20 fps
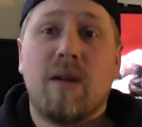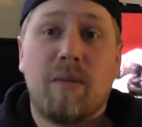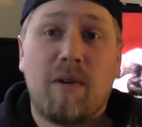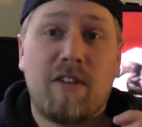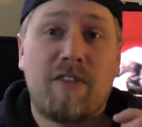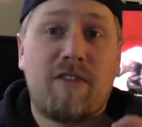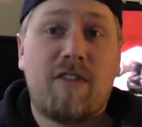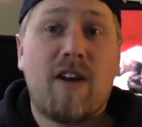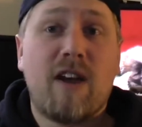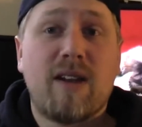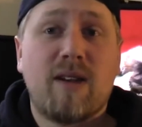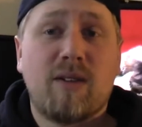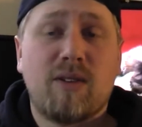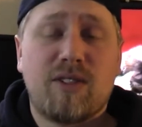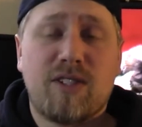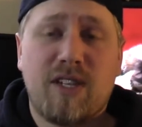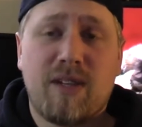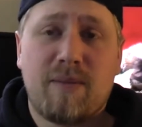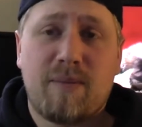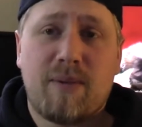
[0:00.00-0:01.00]
Now my
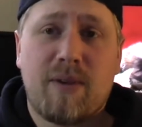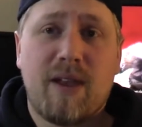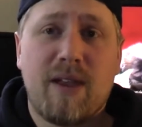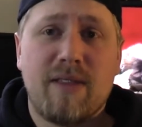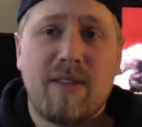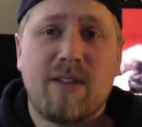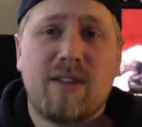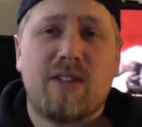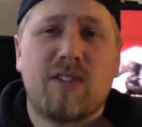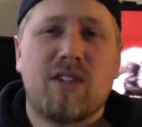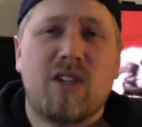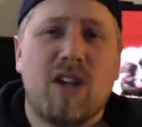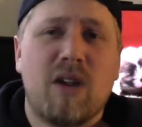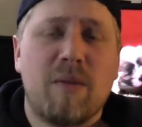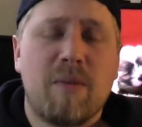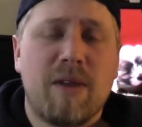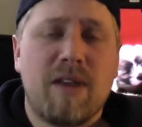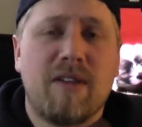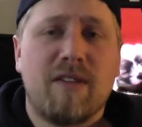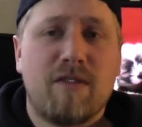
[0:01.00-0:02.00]
final tip, and this is going
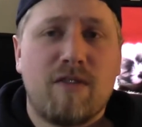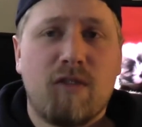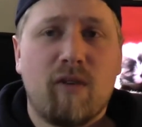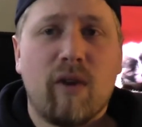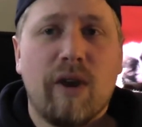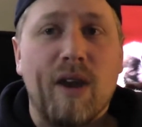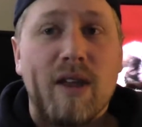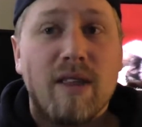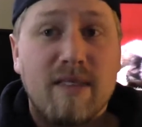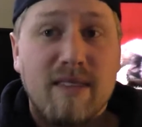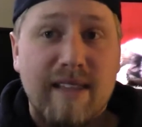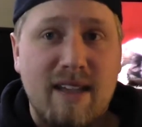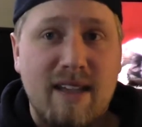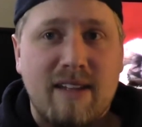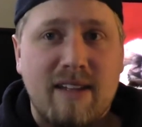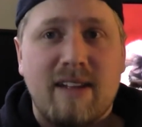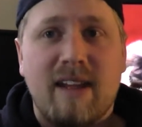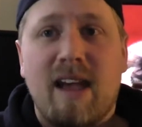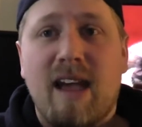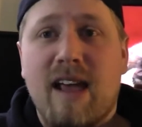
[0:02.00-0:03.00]
to be for a
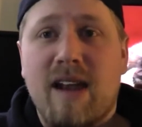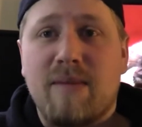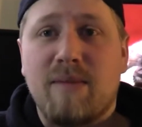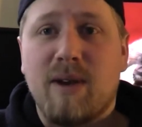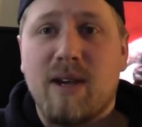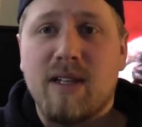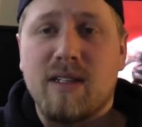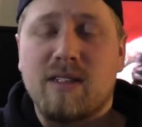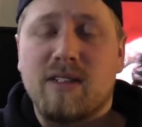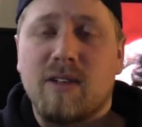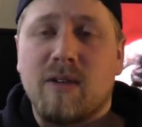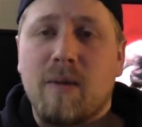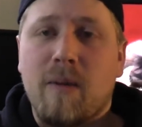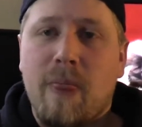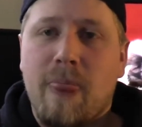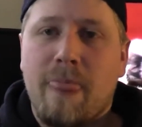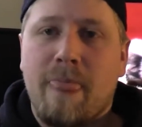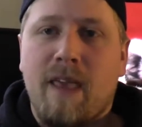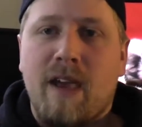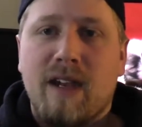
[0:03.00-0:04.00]
dead atomizer,
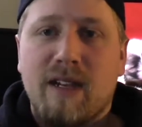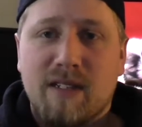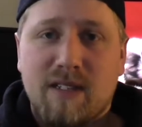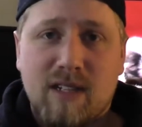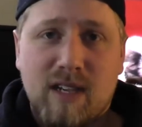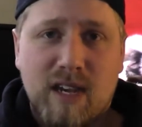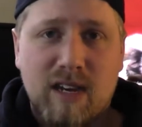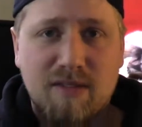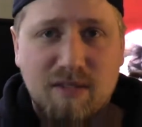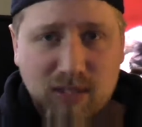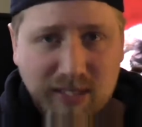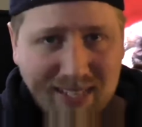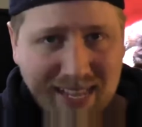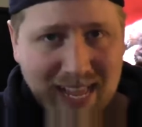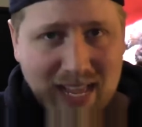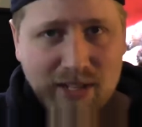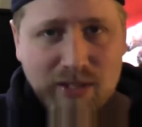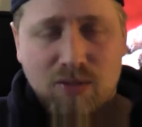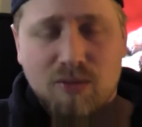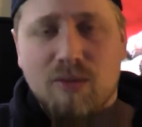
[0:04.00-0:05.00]
and it's kind of a
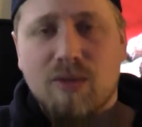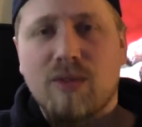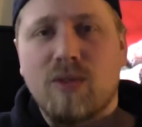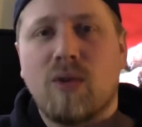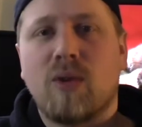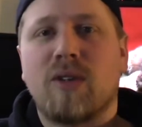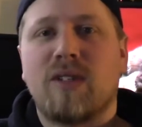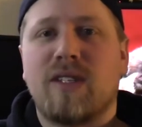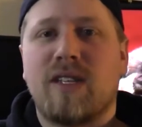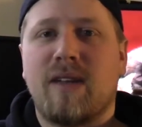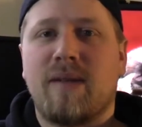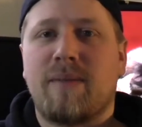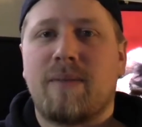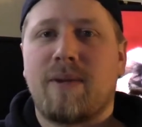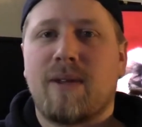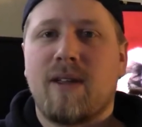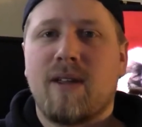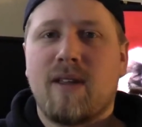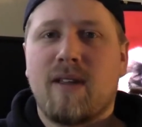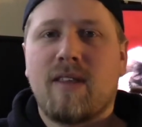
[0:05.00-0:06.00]
last resort
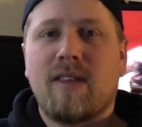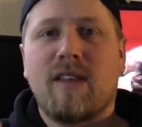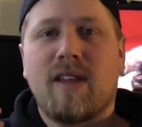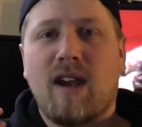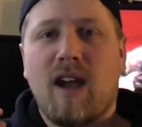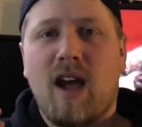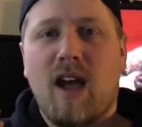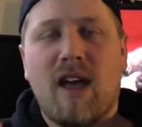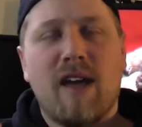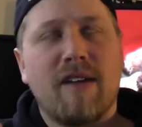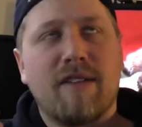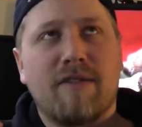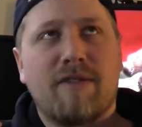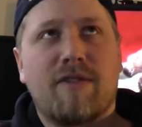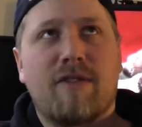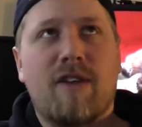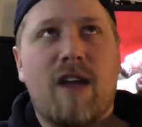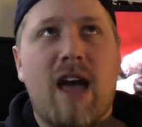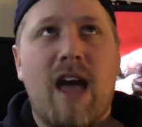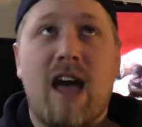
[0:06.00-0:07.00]
tip that
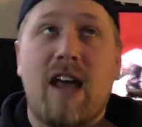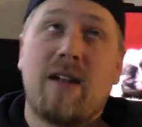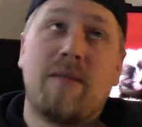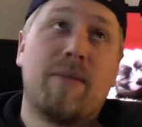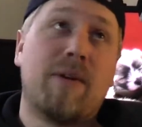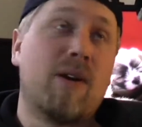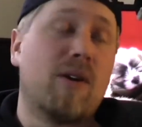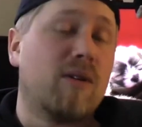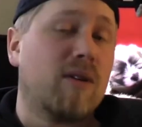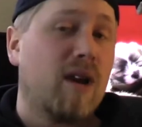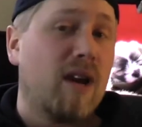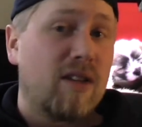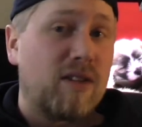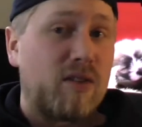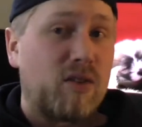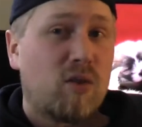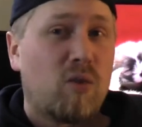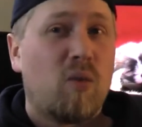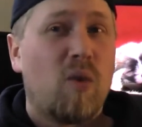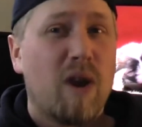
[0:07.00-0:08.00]
I've had about a
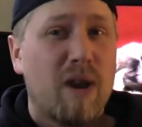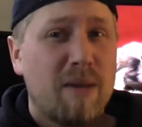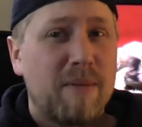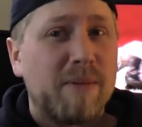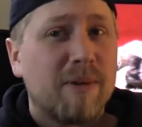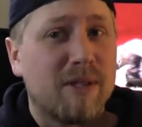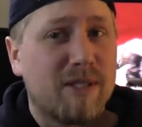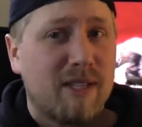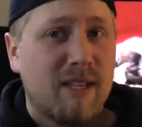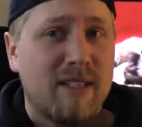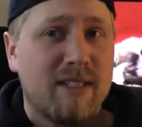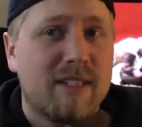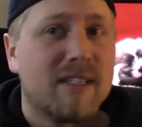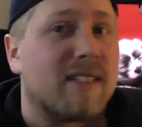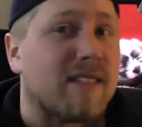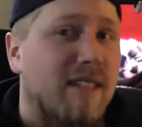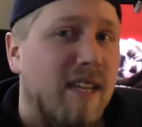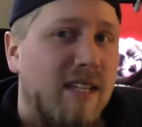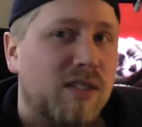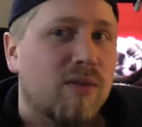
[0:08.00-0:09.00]
20%
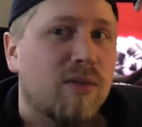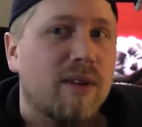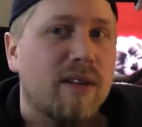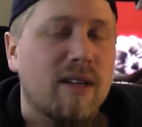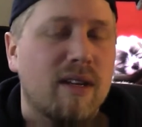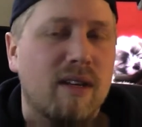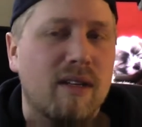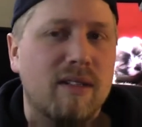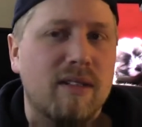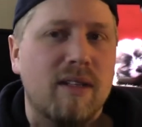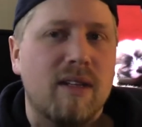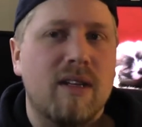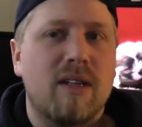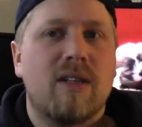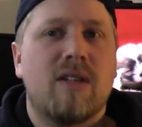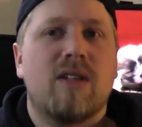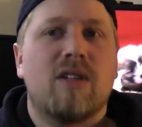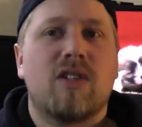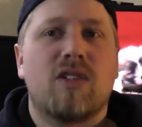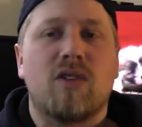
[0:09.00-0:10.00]
success rate on.
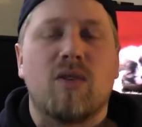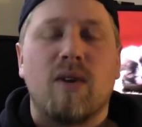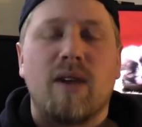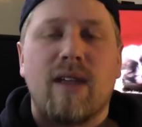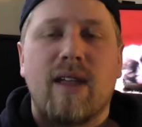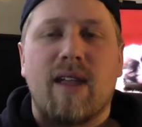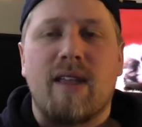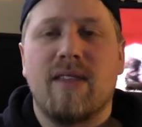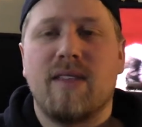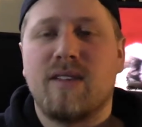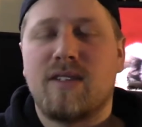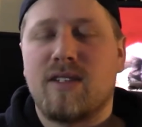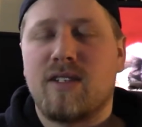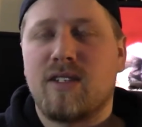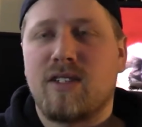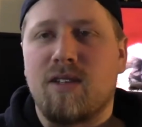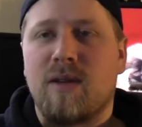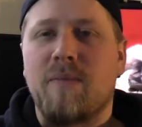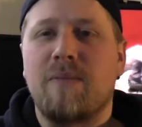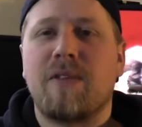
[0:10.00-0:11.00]
So again, this
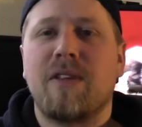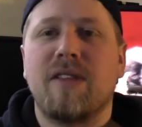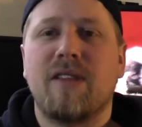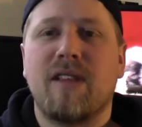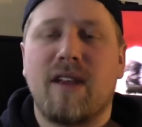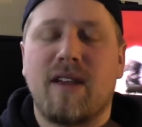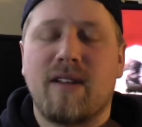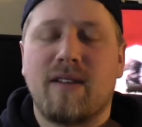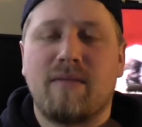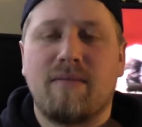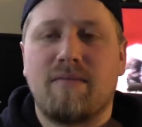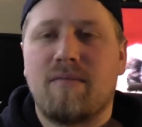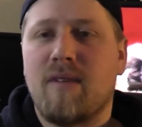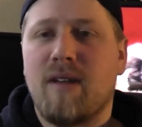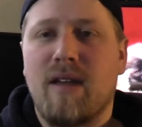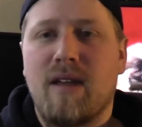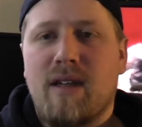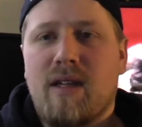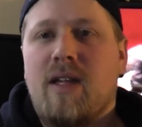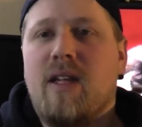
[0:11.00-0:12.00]
is something that
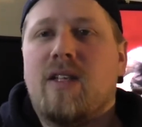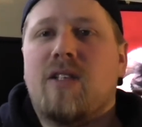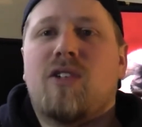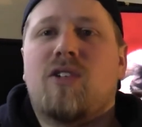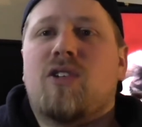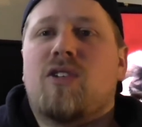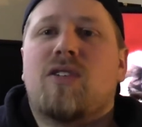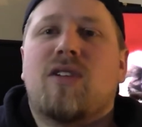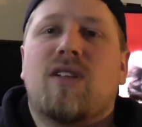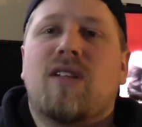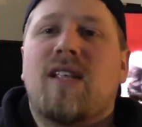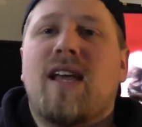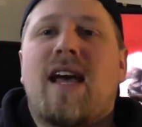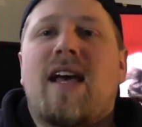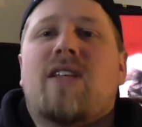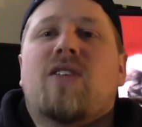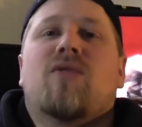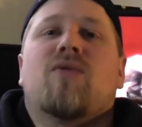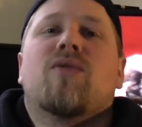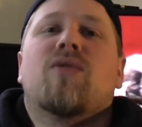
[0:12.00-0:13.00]
it's just a
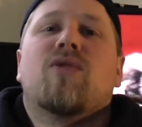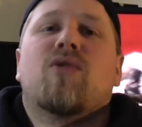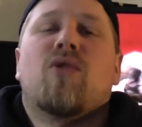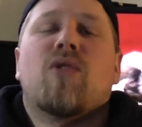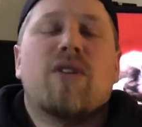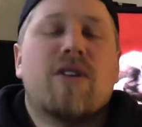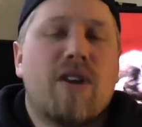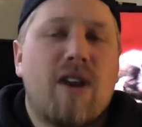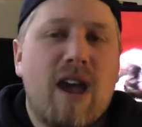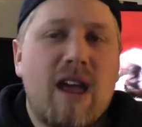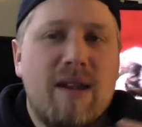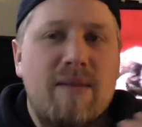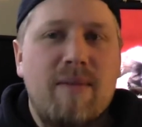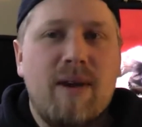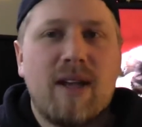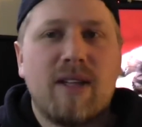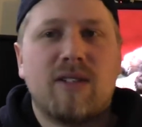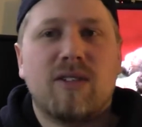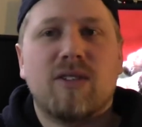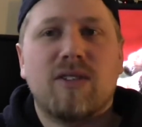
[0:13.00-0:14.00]
last resort. Your
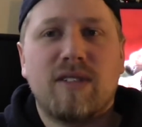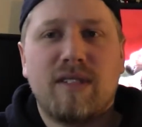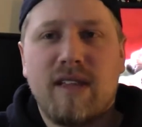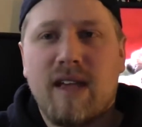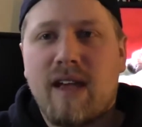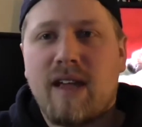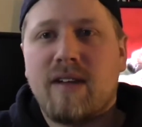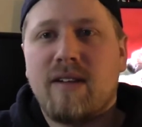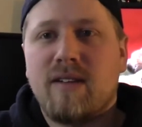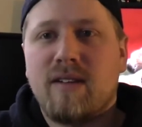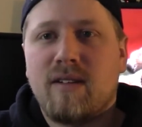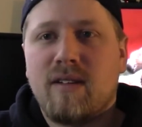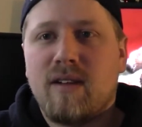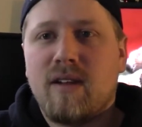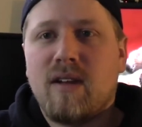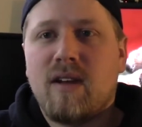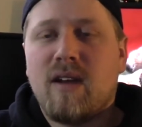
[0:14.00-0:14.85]
atomizer's dead.